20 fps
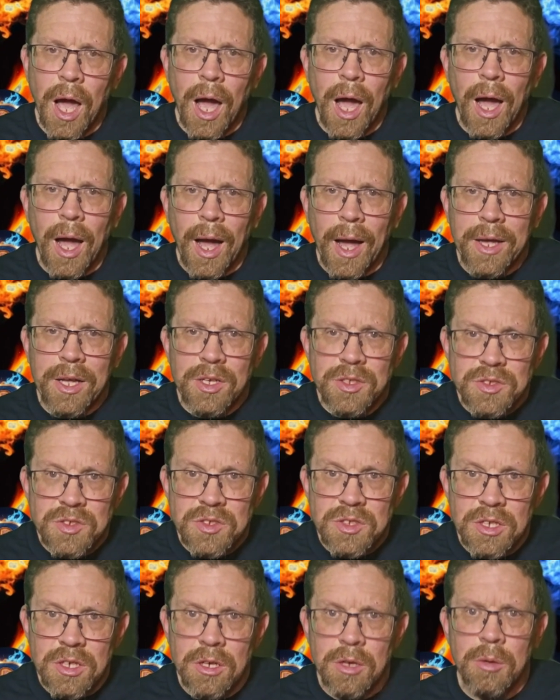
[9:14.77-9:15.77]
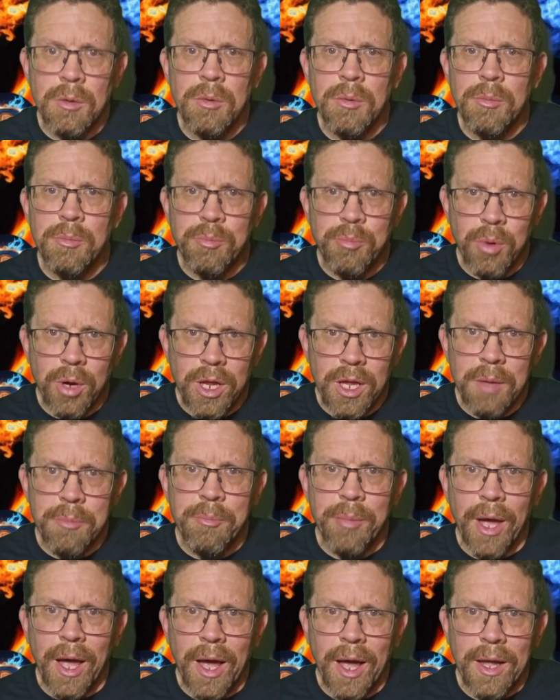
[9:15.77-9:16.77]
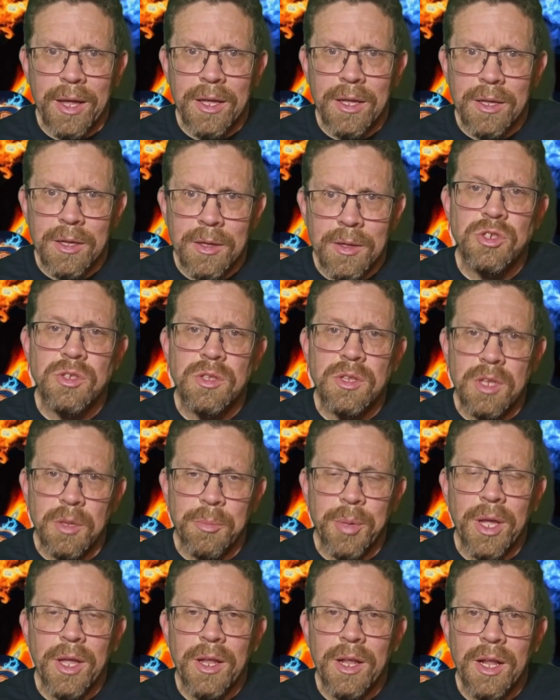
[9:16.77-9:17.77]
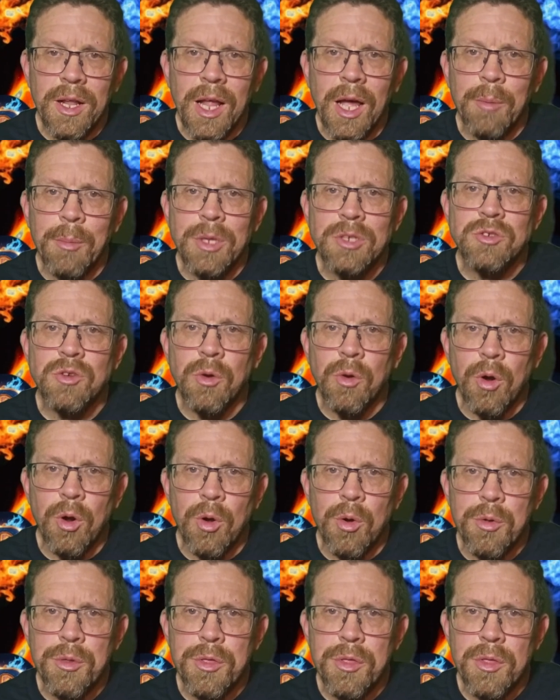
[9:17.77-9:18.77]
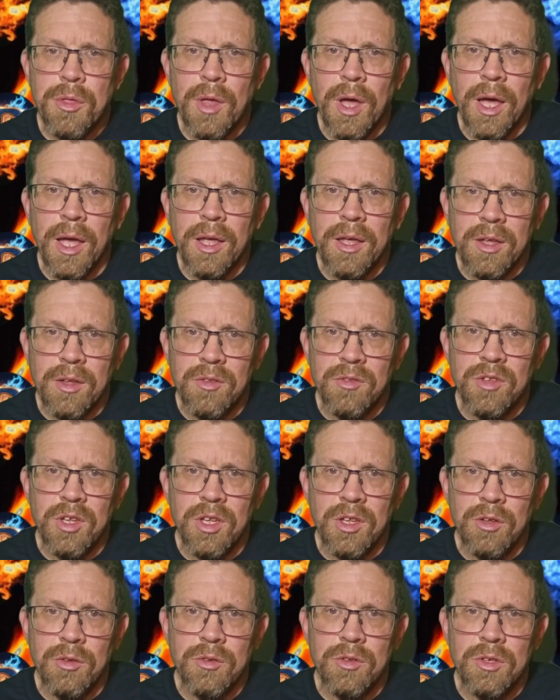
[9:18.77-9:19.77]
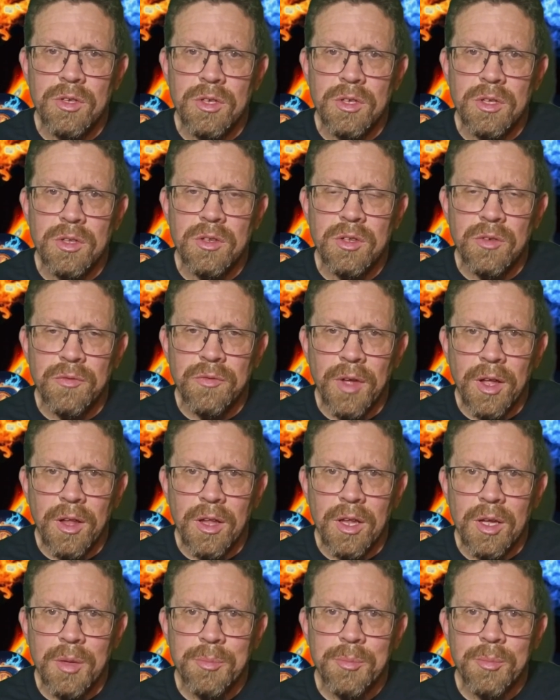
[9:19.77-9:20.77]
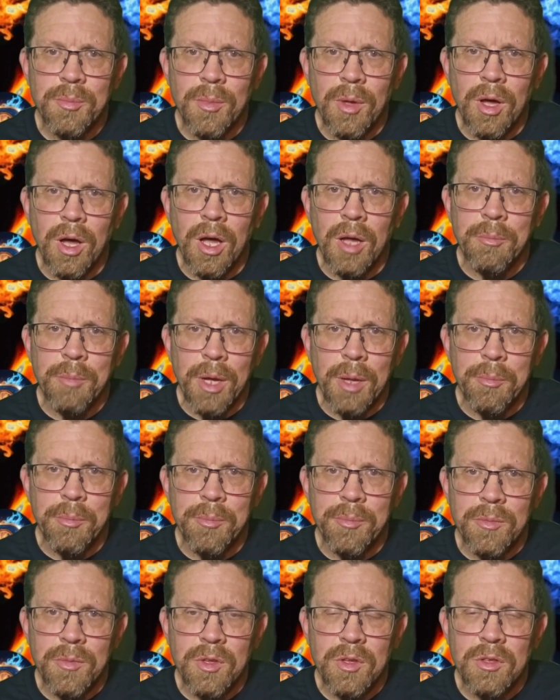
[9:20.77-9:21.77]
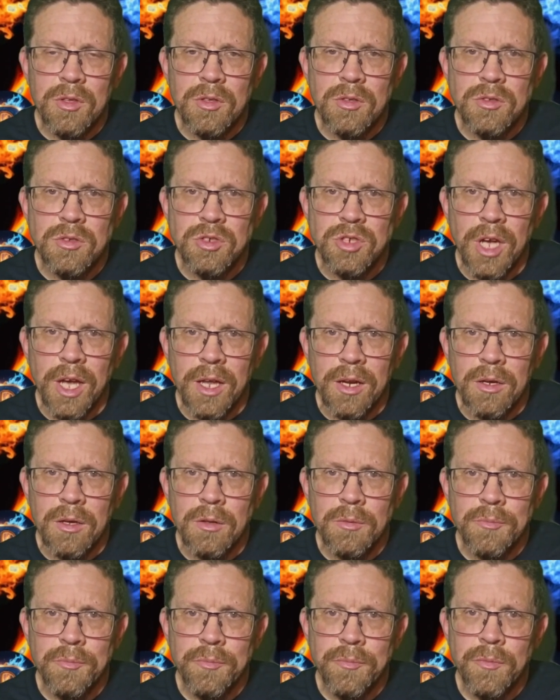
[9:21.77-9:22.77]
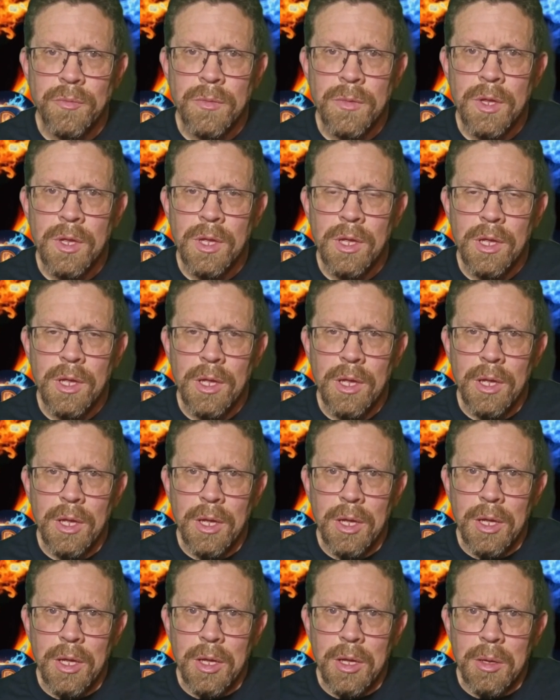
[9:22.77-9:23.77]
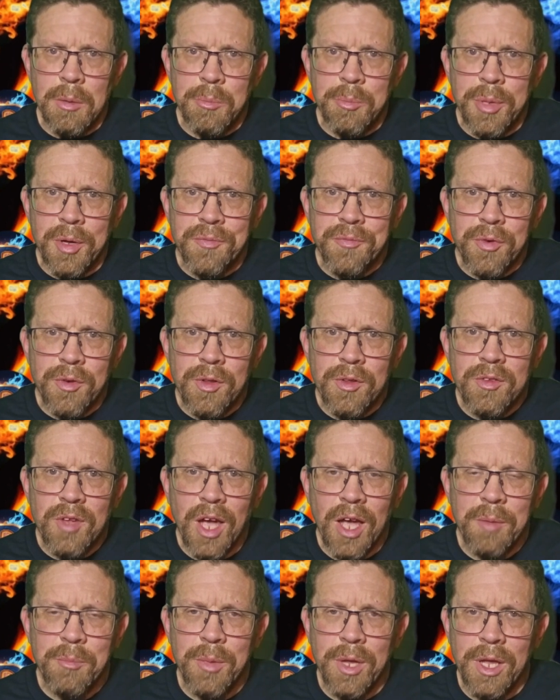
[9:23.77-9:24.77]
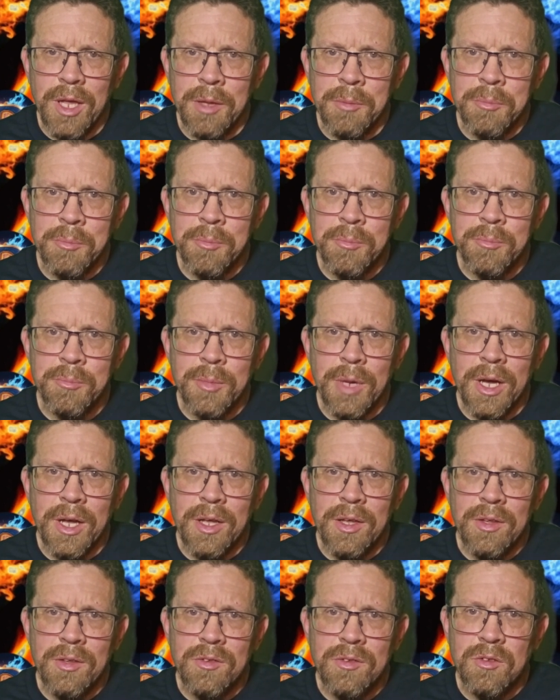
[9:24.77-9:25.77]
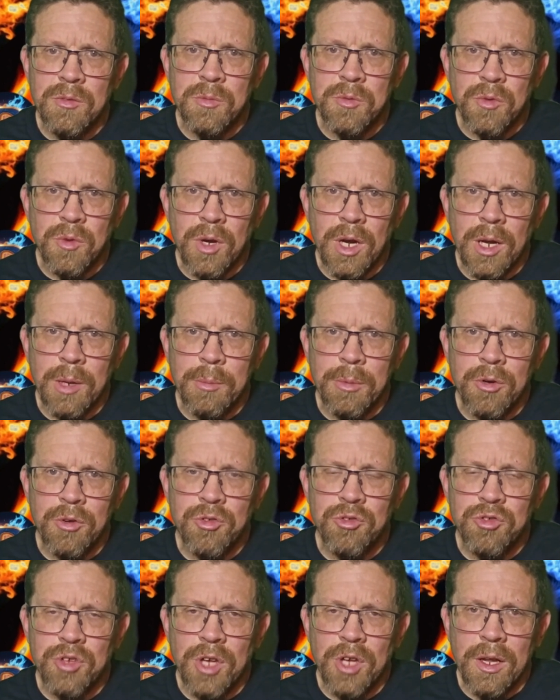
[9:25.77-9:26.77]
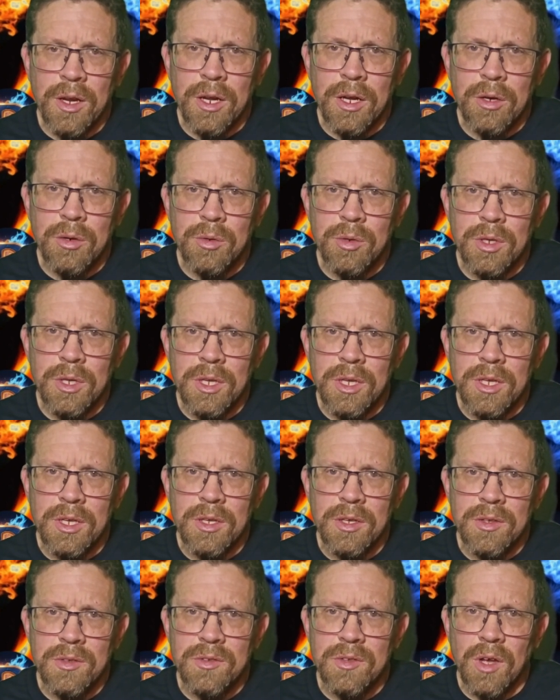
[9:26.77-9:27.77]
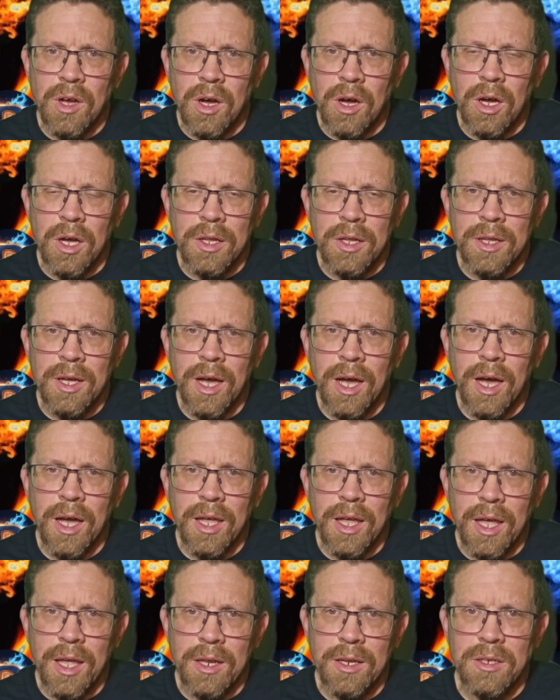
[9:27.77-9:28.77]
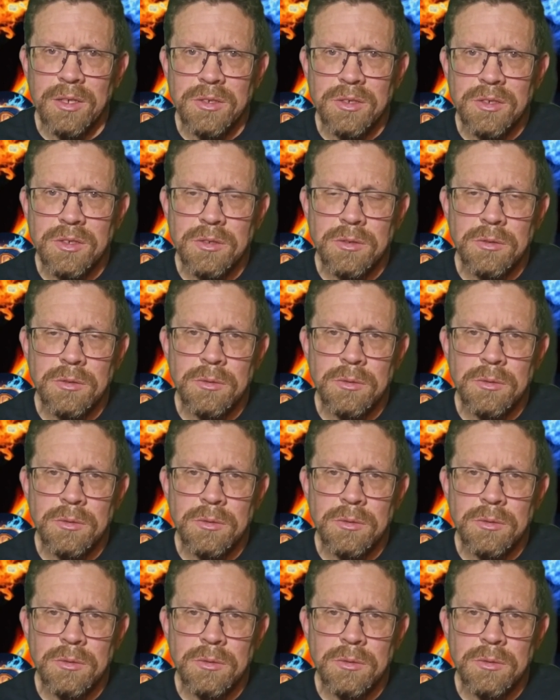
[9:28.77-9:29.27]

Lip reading: I could still bring it back, depending on how much growth I continue to develop on my channel. But for the time being, my subscriber shoutout is on hiatus.